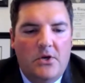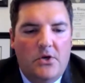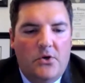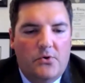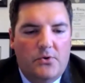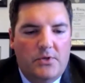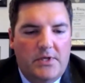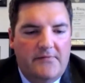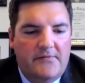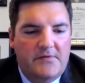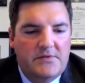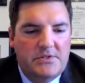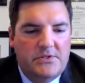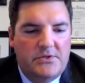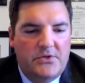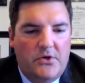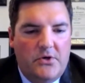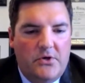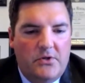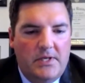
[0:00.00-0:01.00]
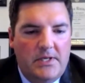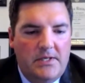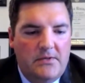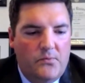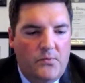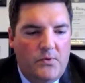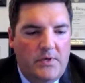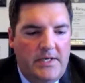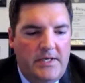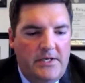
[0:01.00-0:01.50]
or give us a call at
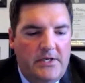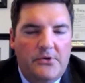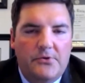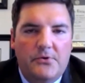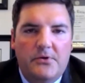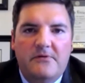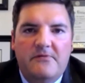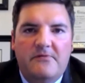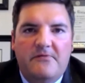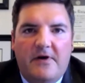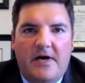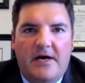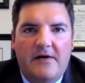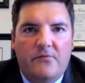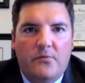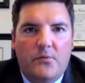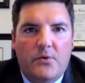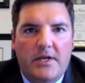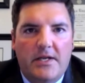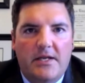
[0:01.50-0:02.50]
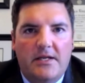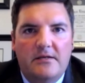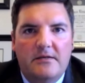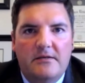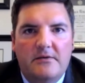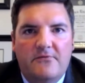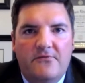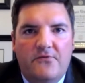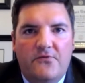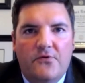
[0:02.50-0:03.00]

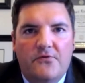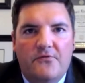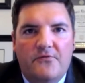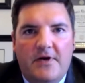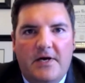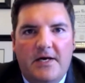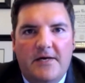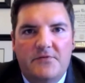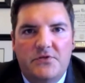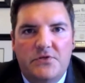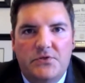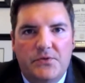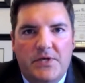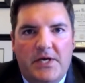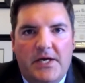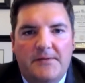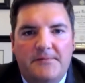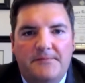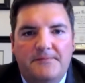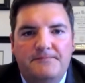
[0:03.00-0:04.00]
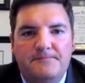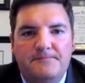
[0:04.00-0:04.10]
1-800-518-4529.